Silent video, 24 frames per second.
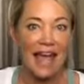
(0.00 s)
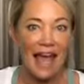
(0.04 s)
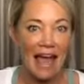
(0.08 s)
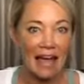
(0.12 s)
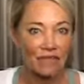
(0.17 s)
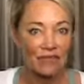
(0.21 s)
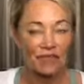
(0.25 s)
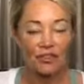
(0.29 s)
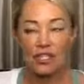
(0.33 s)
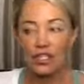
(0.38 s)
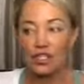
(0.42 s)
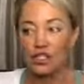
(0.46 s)

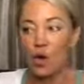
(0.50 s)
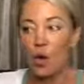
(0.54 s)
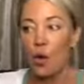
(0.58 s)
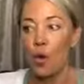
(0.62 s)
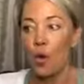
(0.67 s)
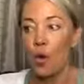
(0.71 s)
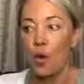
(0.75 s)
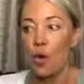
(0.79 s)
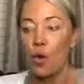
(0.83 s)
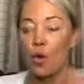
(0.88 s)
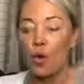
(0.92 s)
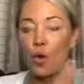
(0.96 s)
After this
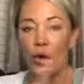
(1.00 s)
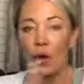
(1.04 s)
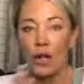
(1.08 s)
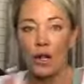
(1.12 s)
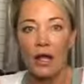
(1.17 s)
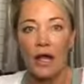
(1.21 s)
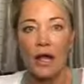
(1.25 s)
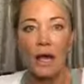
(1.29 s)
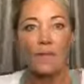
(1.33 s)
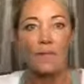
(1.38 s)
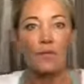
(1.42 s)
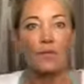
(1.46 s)

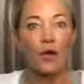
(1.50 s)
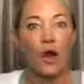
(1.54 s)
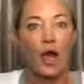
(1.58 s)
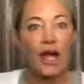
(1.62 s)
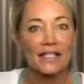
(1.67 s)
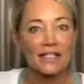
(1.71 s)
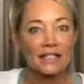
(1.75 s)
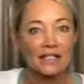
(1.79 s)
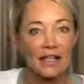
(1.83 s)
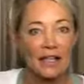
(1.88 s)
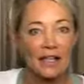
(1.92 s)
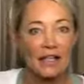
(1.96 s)
whole
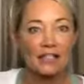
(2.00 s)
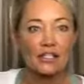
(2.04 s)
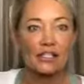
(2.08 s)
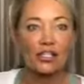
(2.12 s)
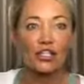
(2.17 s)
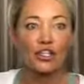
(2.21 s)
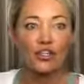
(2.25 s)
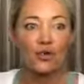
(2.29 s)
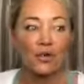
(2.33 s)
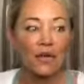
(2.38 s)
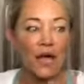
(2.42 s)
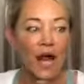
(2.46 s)
process,
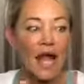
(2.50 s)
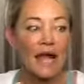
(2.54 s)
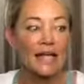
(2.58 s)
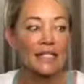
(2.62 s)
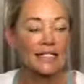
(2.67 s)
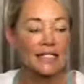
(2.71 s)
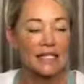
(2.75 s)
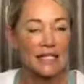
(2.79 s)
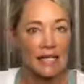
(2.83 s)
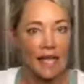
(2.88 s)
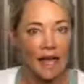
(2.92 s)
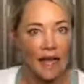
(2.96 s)
you and I
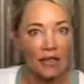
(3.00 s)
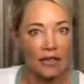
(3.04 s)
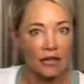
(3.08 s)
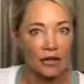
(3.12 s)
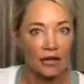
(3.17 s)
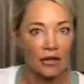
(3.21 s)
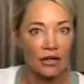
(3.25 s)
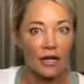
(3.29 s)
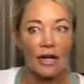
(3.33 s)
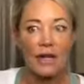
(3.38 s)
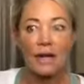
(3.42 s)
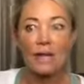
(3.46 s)

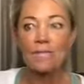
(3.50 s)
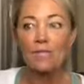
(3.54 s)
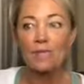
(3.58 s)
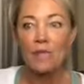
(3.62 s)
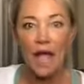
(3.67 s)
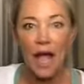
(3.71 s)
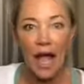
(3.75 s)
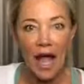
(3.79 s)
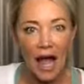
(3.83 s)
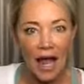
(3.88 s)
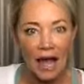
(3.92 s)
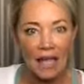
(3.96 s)
together,
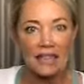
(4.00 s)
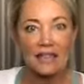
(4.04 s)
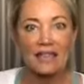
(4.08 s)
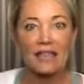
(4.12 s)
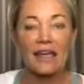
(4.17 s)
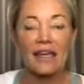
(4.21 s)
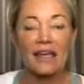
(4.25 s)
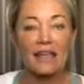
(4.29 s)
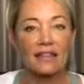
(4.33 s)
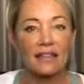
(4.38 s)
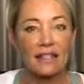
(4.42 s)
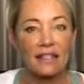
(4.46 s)
I
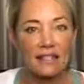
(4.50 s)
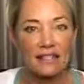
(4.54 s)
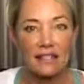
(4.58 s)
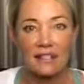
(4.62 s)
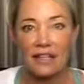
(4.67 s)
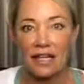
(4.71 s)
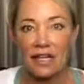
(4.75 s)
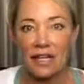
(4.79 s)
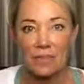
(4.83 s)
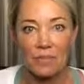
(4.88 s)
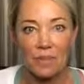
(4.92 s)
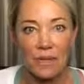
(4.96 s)
think this
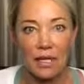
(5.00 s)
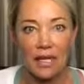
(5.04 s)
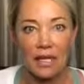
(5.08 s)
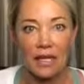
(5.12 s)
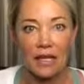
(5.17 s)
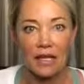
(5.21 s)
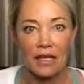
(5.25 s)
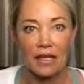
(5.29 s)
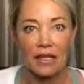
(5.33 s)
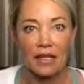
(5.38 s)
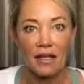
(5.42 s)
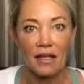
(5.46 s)
is going to
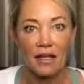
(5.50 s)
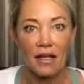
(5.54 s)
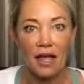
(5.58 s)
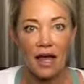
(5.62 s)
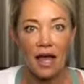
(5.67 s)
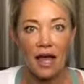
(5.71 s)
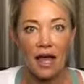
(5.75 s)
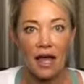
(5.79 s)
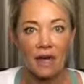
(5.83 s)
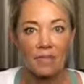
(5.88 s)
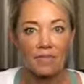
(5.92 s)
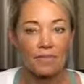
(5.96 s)
be
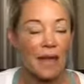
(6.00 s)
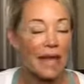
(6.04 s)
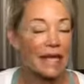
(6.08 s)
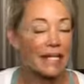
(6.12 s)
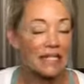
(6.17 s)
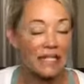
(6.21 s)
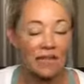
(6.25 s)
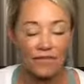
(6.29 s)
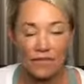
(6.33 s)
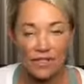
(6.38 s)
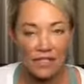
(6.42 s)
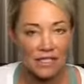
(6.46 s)

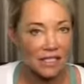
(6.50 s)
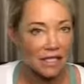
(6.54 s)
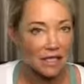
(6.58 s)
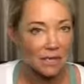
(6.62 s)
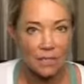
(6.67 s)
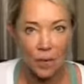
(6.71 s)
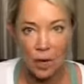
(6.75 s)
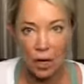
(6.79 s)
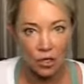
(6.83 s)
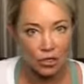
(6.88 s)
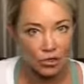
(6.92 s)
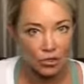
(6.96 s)

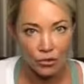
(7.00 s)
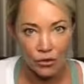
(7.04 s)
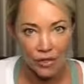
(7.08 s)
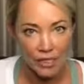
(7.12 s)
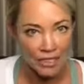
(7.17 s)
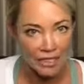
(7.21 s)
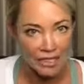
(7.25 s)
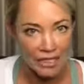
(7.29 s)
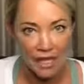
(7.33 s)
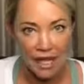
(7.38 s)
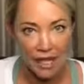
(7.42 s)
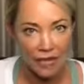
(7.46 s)
magnificent
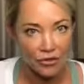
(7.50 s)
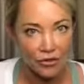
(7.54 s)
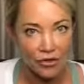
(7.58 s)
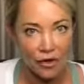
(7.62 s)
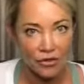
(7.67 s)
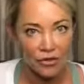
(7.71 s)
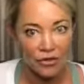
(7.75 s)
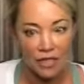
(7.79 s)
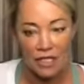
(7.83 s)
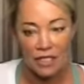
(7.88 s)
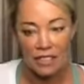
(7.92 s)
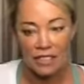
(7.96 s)
partnering together
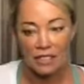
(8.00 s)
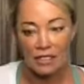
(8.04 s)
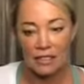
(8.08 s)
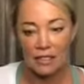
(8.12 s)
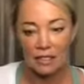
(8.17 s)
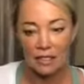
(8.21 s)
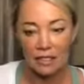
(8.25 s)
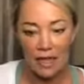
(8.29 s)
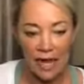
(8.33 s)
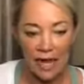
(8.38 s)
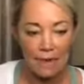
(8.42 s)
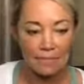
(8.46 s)
on this.
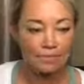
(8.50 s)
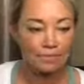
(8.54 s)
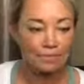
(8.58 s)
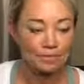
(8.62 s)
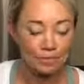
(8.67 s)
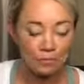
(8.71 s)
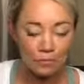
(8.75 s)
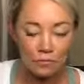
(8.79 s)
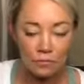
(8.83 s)
Okay.